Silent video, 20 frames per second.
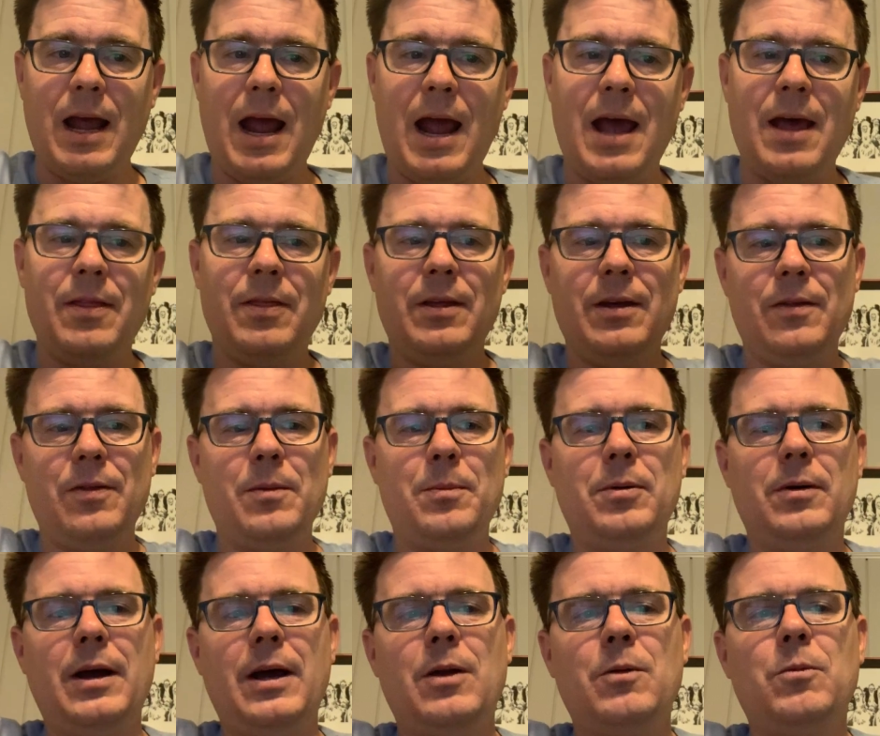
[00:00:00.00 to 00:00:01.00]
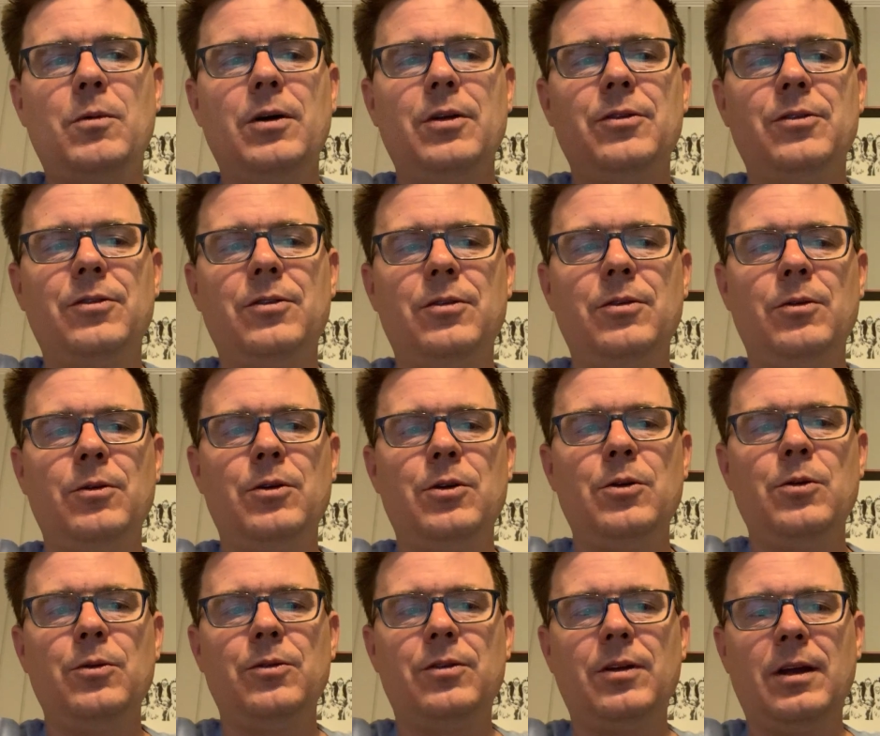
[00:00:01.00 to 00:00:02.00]
and then the plan was to
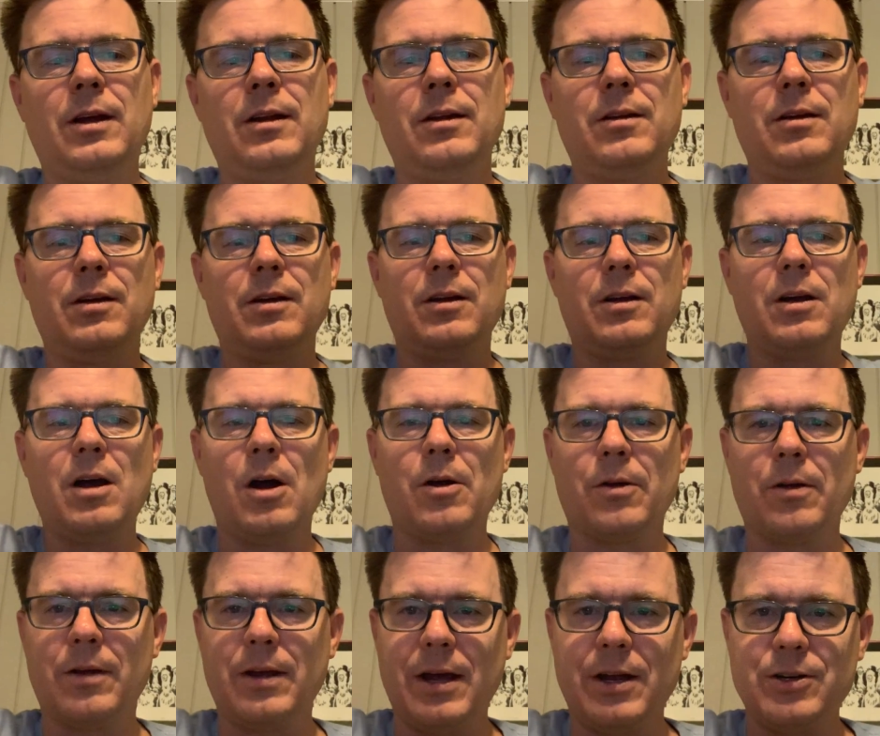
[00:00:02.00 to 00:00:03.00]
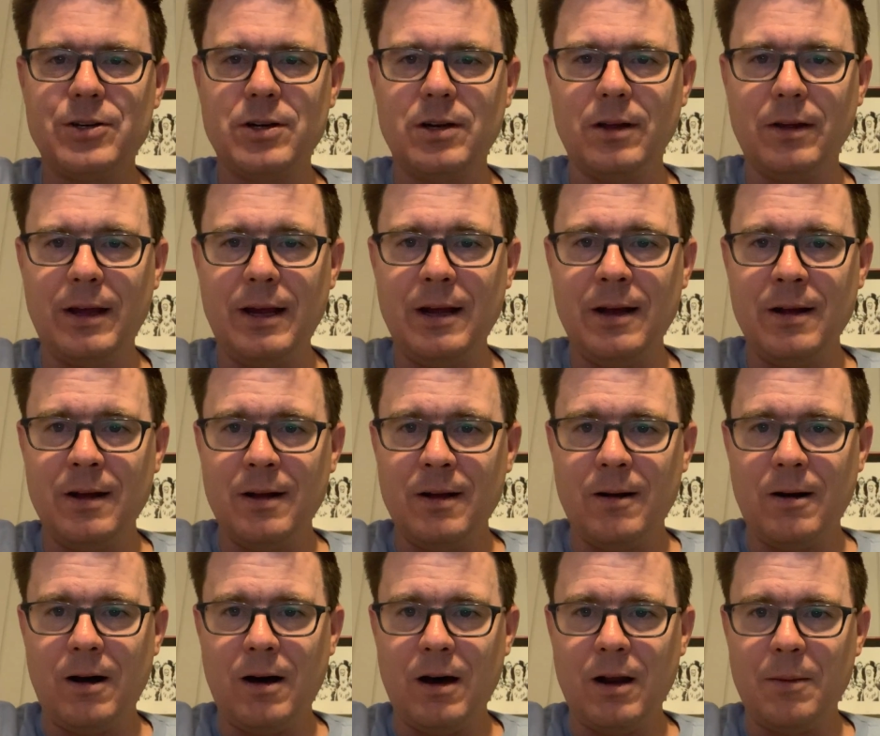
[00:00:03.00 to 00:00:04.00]
use it congregationally
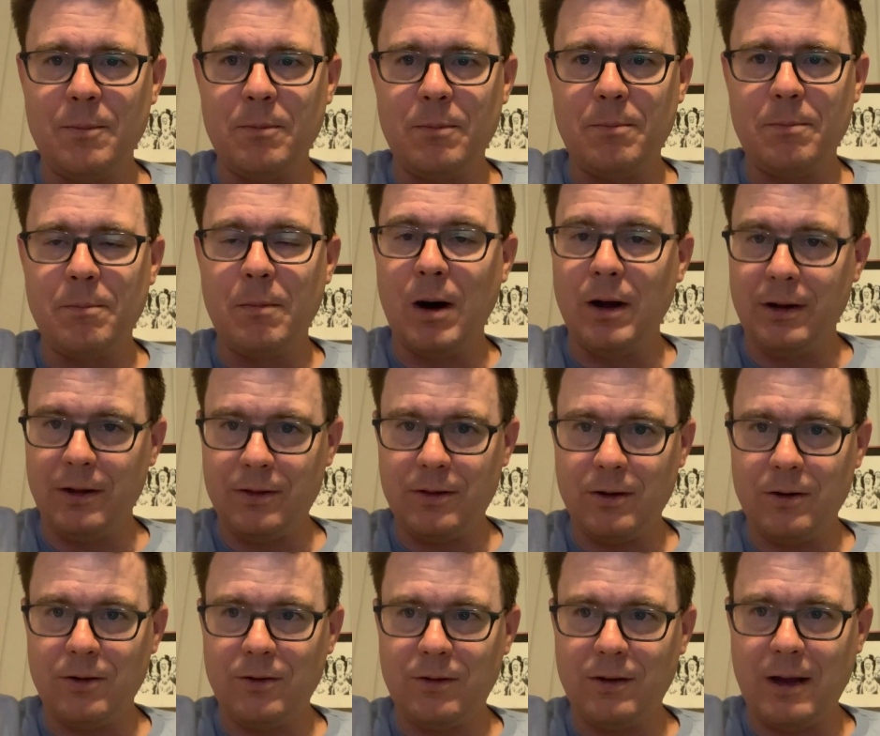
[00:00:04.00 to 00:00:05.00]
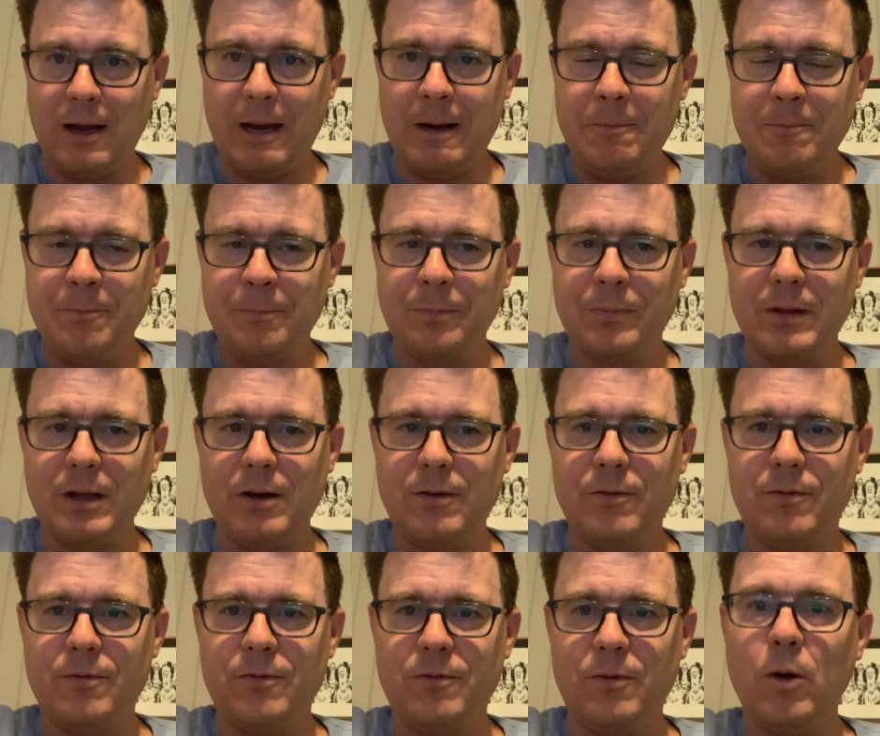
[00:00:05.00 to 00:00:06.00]
on Maundy Thursday, a
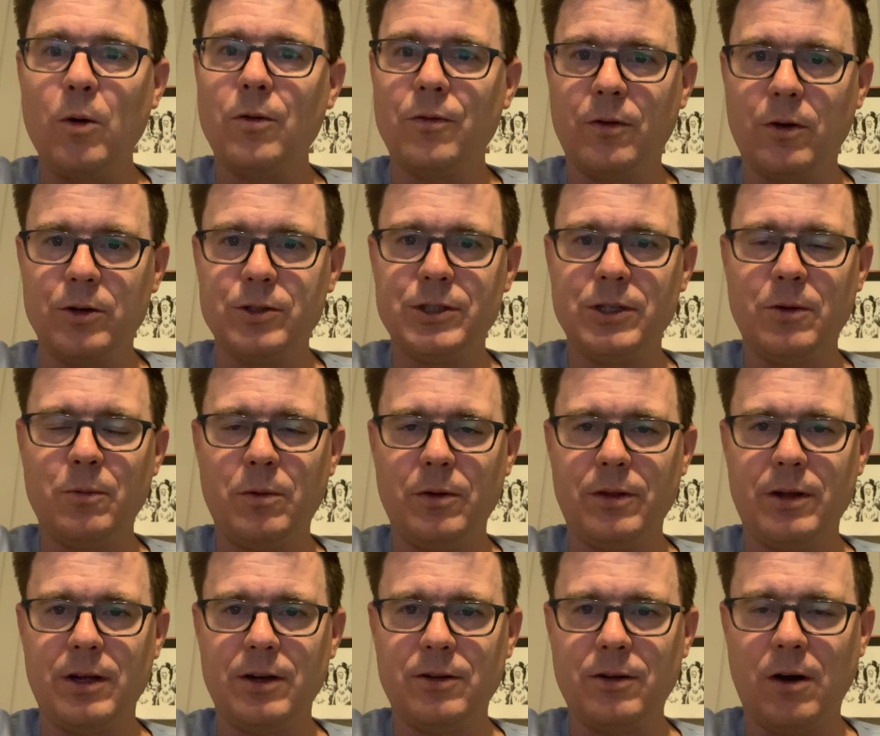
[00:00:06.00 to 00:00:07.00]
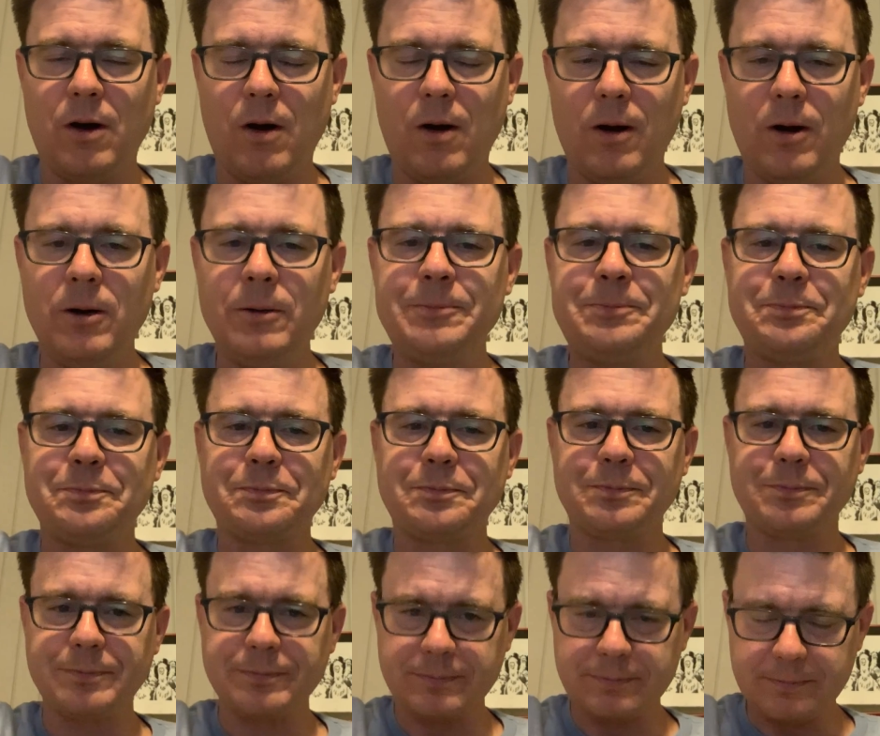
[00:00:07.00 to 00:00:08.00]
folk version with guitar,
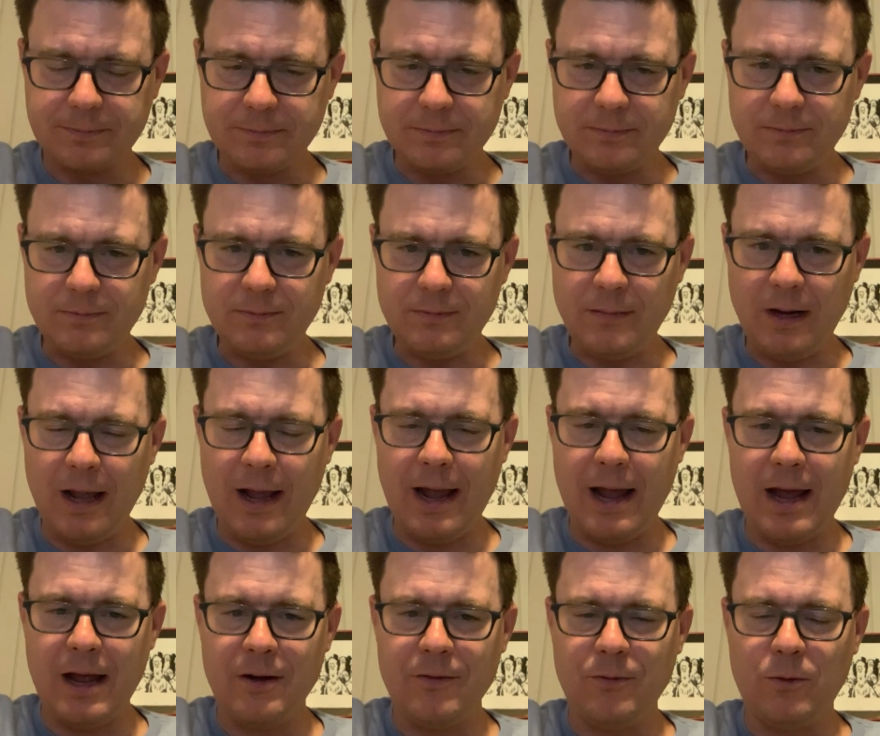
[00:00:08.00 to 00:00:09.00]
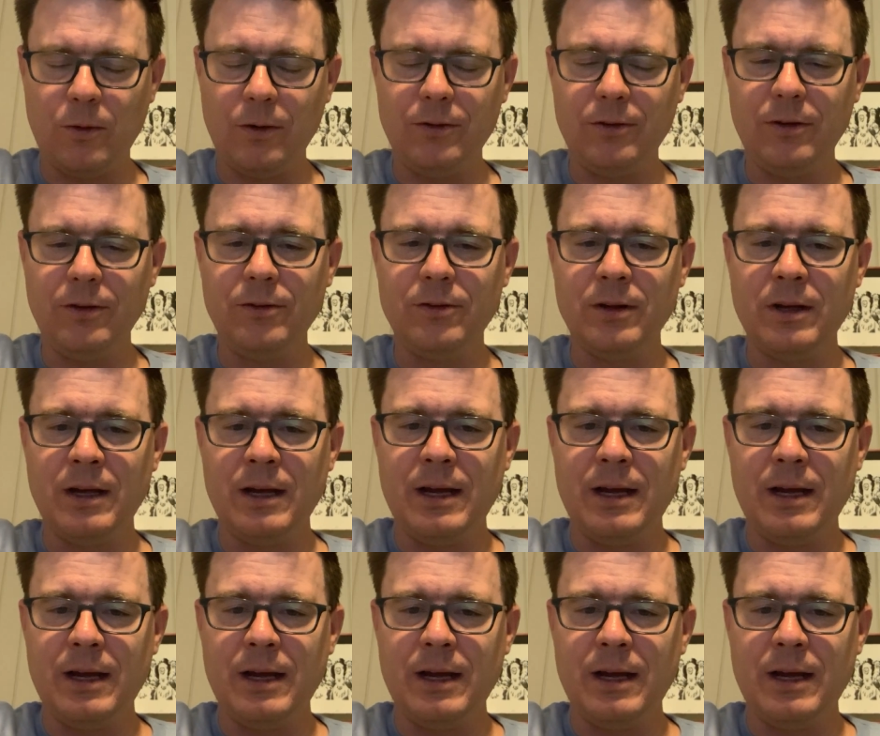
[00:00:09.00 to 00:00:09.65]
and voices.